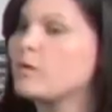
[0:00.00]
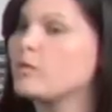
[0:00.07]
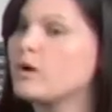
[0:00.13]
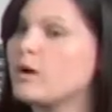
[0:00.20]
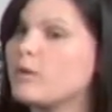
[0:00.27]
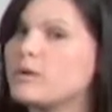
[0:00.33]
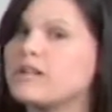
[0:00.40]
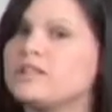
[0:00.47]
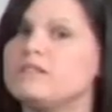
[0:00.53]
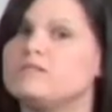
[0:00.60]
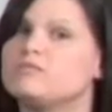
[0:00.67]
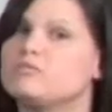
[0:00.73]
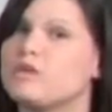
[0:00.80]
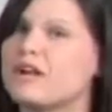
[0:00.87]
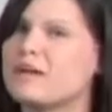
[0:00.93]
Well, we
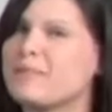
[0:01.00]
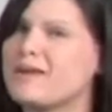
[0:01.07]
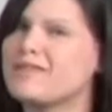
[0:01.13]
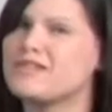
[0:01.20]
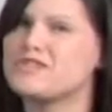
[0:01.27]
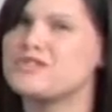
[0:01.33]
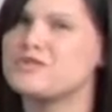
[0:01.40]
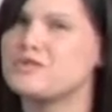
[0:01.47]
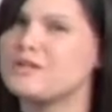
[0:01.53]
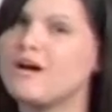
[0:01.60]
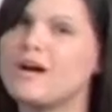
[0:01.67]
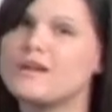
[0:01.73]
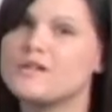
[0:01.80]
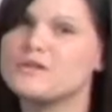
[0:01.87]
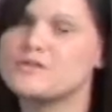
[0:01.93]
recommend that you do
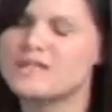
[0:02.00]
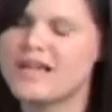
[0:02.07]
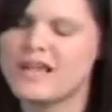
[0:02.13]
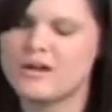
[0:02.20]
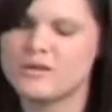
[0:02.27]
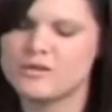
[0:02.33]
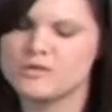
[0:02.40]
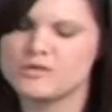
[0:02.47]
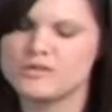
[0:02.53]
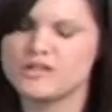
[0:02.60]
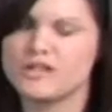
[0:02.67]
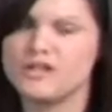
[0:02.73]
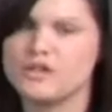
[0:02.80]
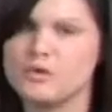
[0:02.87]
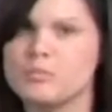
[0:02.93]
not use candles
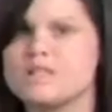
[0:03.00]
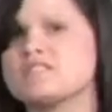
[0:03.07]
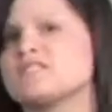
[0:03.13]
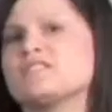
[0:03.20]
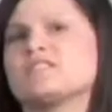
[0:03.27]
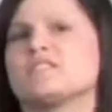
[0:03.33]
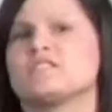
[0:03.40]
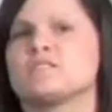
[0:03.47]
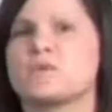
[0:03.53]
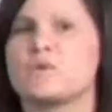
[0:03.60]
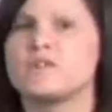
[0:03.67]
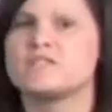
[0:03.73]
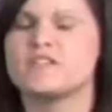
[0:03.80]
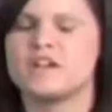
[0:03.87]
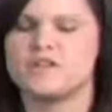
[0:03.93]
in your businesses
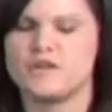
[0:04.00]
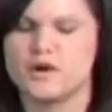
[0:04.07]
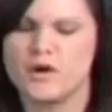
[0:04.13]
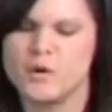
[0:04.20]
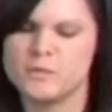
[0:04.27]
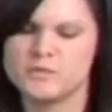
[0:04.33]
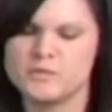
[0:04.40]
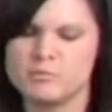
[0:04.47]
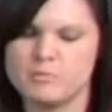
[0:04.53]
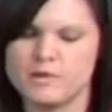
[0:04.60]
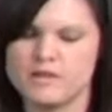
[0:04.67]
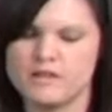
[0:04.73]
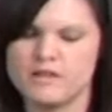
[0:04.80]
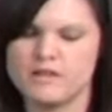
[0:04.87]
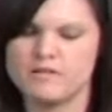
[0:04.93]
or inside your homes,
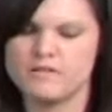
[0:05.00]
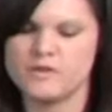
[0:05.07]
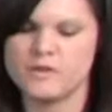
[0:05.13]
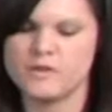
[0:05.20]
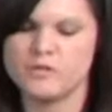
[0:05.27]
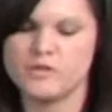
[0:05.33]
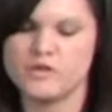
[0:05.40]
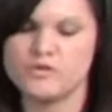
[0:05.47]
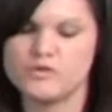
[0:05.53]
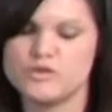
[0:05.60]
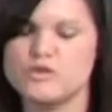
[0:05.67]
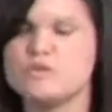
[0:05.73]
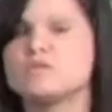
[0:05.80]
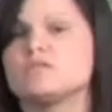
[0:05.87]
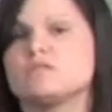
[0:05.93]
but if you do
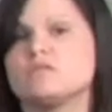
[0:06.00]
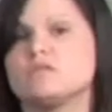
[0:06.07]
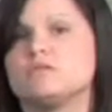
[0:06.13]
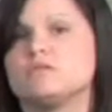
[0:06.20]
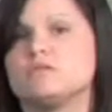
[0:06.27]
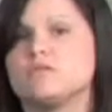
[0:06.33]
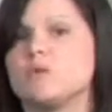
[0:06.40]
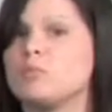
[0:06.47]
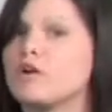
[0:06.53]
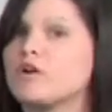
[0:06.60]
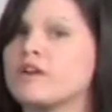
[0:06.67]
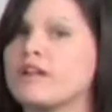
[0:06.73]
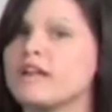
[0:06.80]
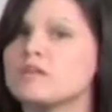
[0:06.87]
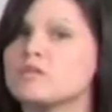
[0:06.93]
choose to
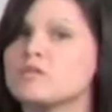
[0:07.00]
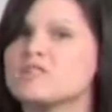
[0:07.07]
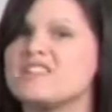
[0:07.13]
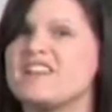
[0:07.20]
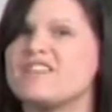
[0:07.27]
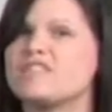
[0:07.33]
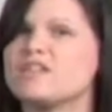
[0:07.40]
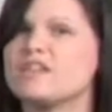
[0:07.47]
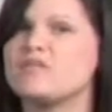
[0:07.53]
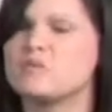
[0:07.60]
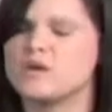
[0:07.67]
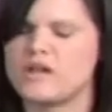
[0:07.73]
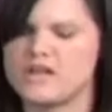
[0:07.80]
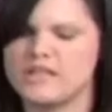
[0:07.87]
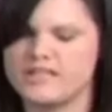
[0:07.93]
burn candles, never leave
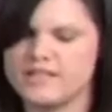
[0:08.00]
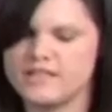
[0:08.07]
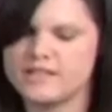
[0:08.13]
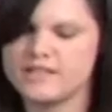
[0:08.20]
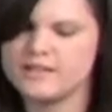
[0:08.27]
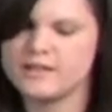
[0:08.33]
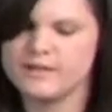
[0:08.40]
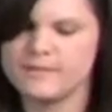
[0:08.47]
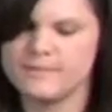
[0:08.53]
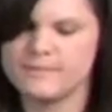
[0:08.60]
one unattended.